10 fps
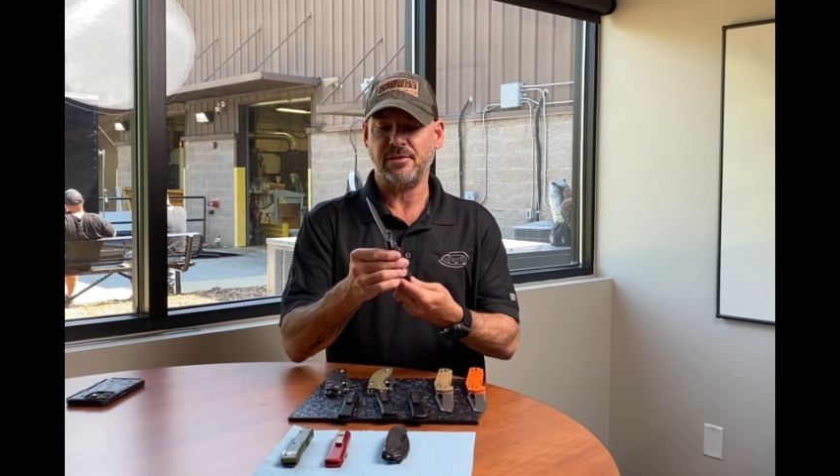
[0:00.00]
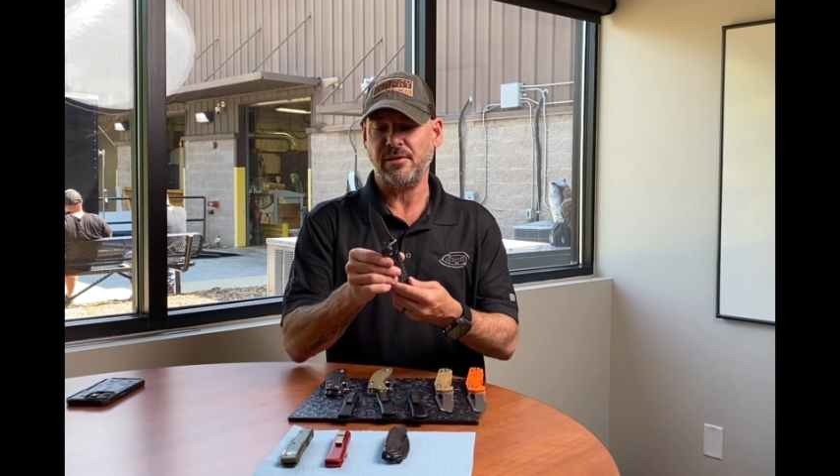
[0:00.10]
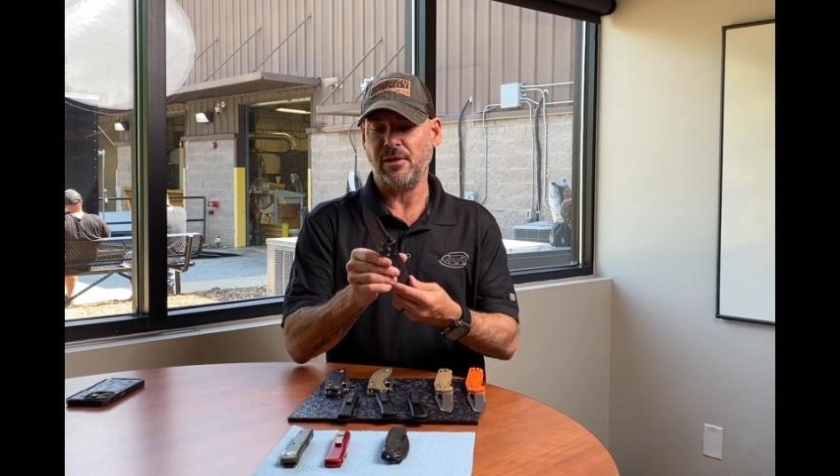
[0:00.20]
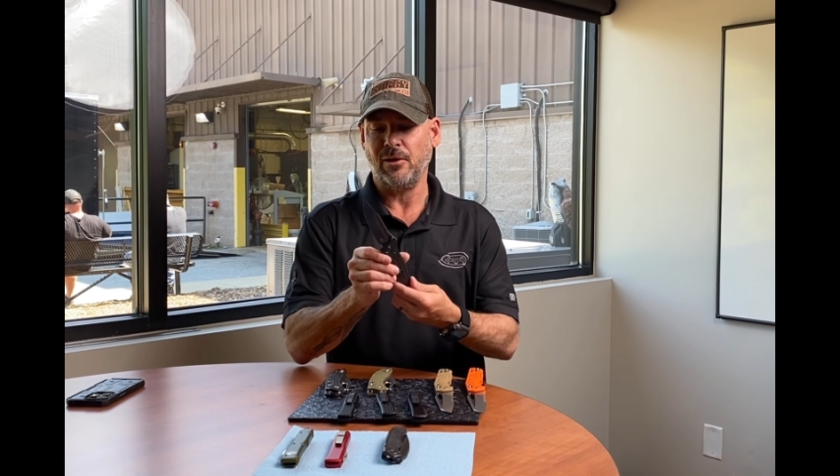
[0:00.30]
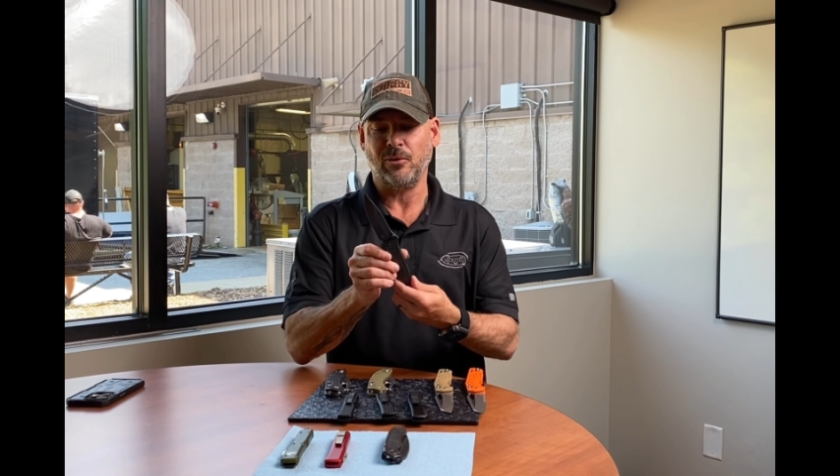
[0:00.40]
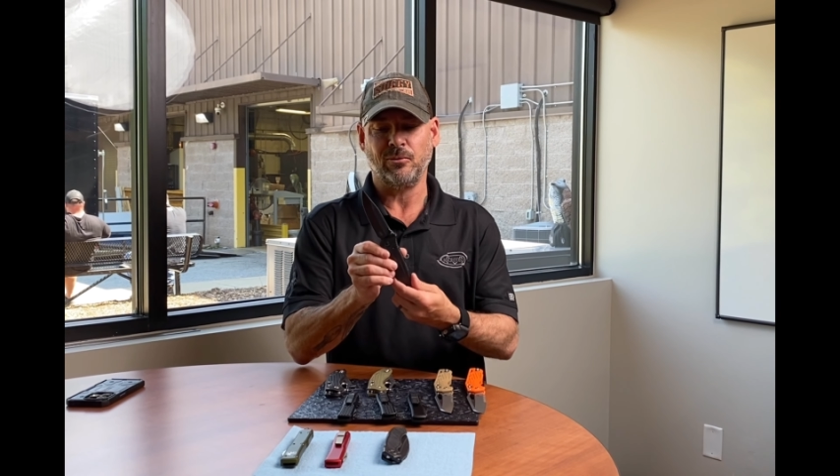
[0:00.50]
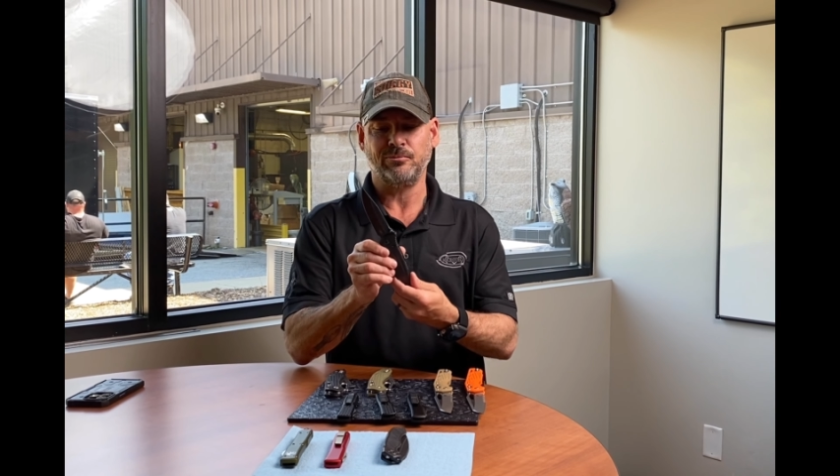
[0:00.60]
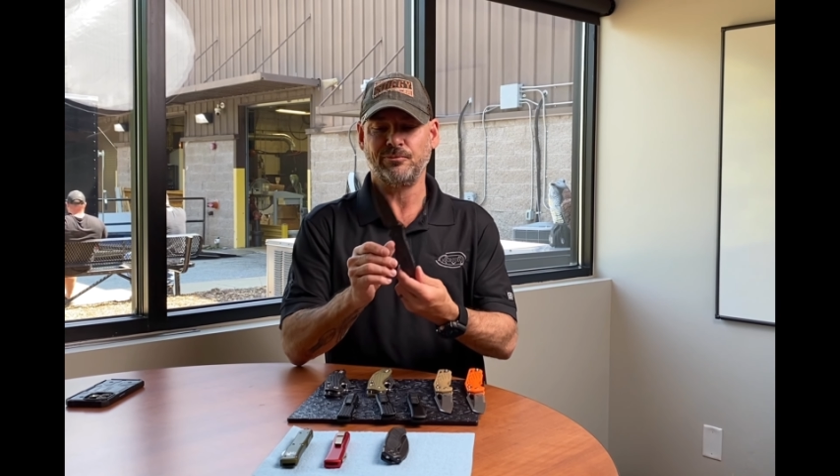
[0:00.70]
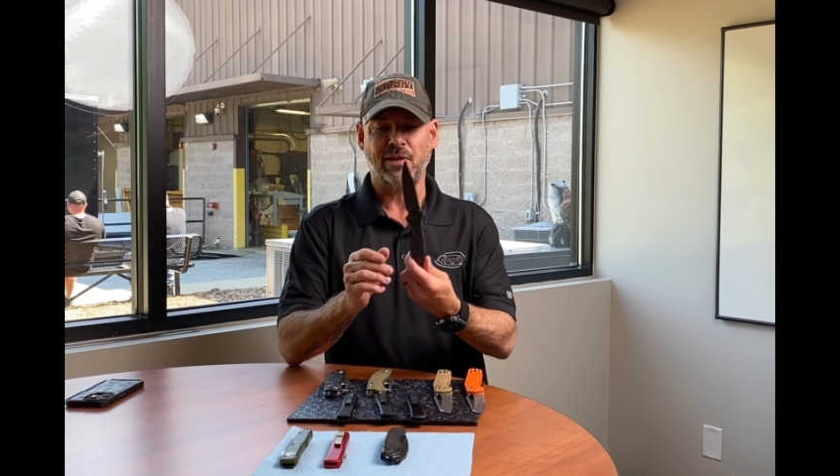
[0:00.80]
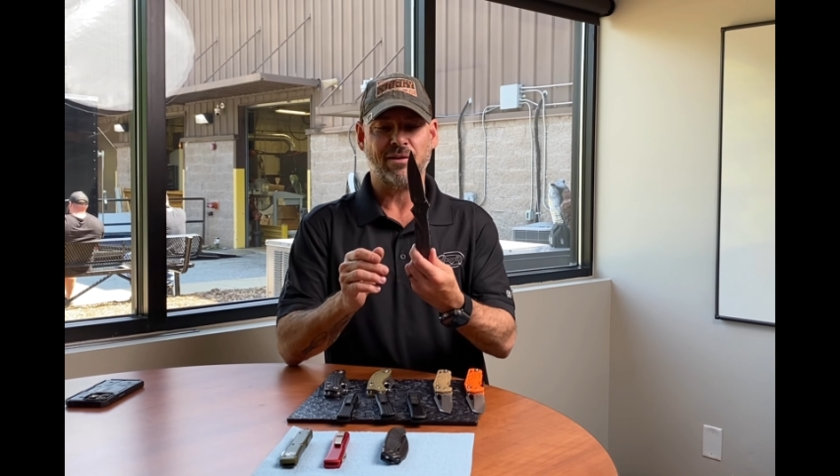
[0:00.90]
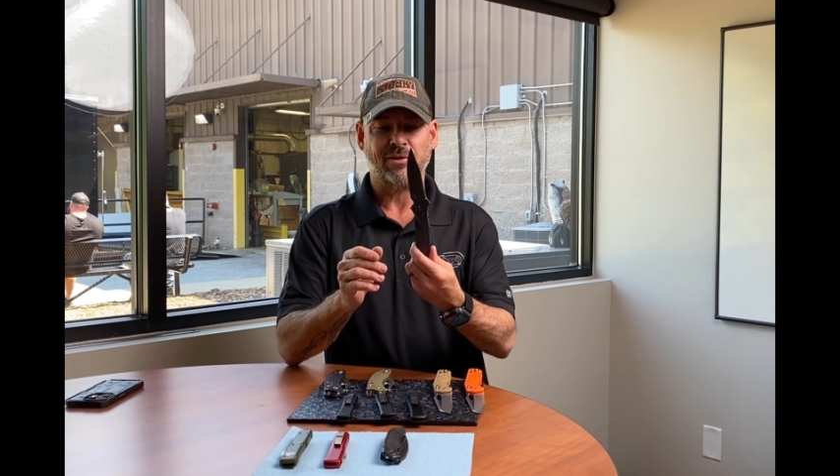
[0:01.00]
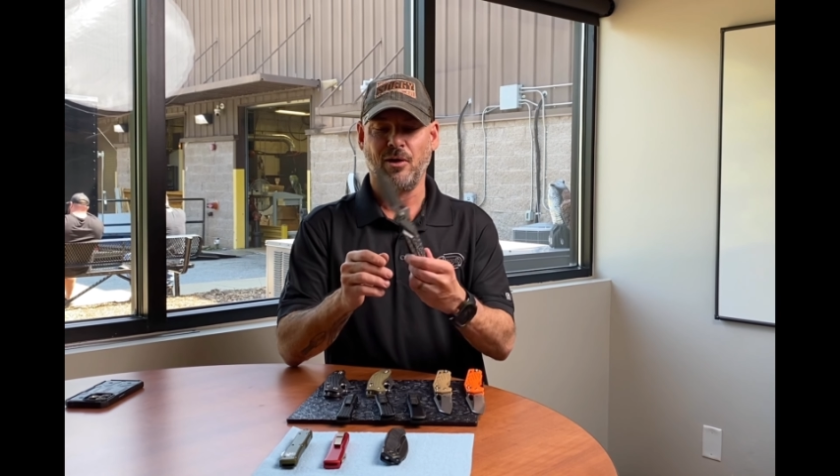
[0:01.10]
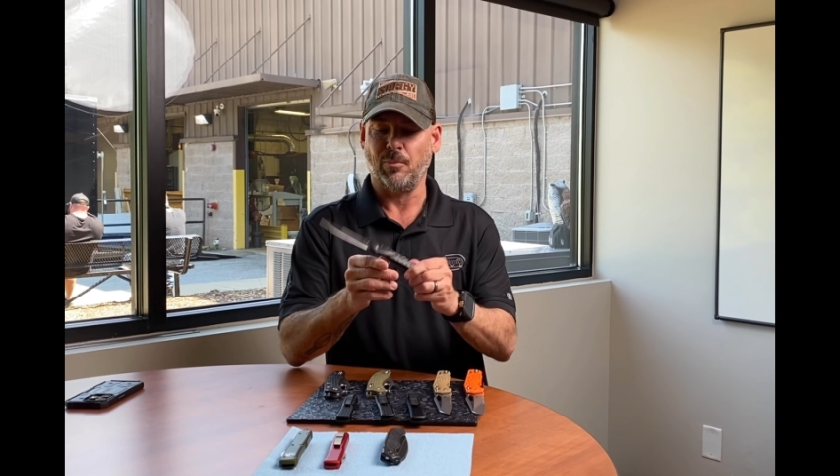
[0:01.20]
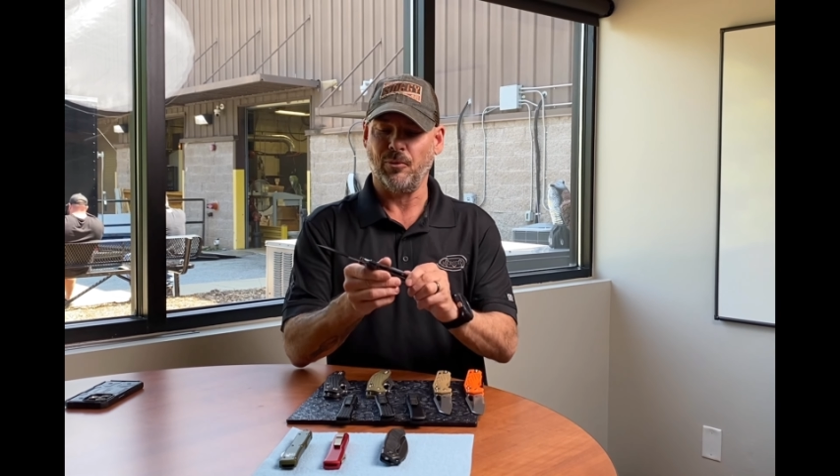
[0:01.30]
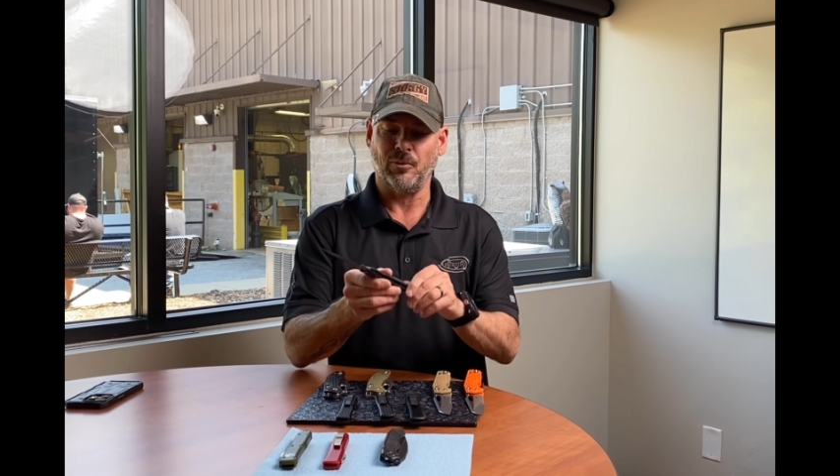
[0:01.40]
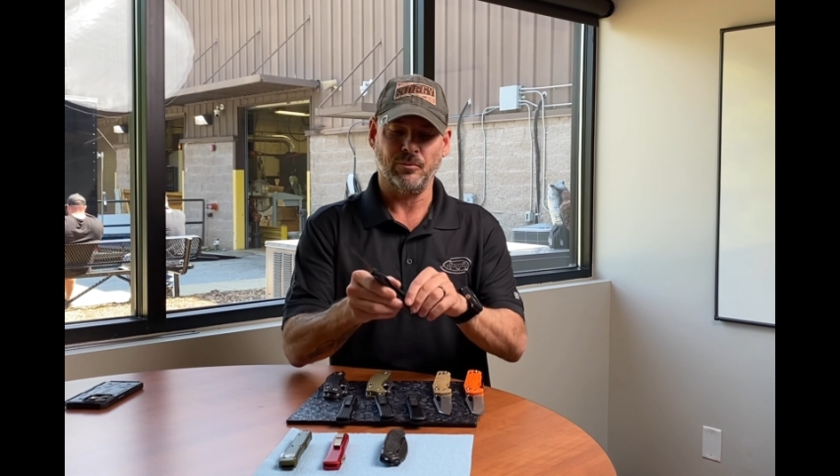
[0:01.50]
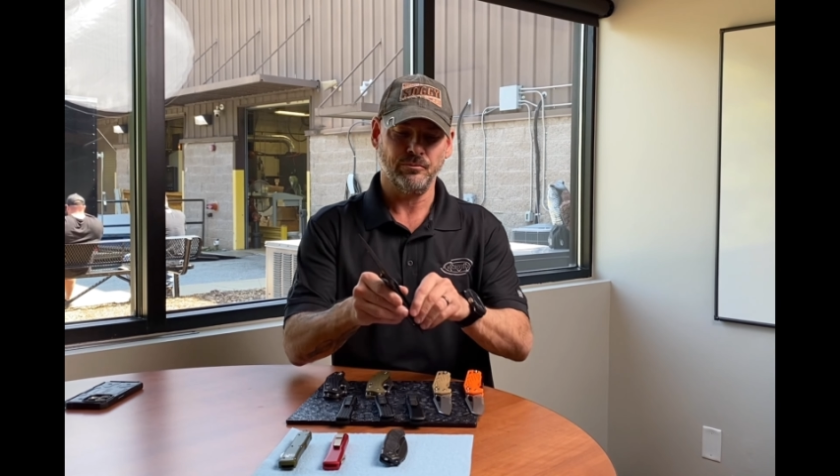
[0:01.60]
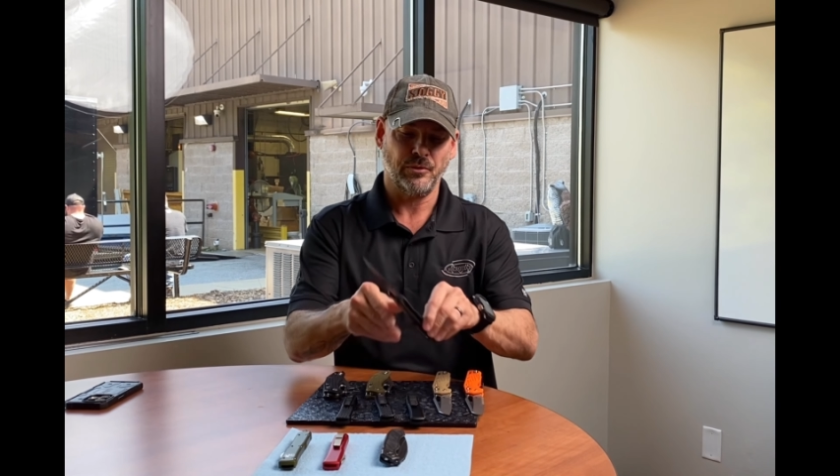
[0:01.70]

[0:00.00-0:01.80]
You know, I have a couple,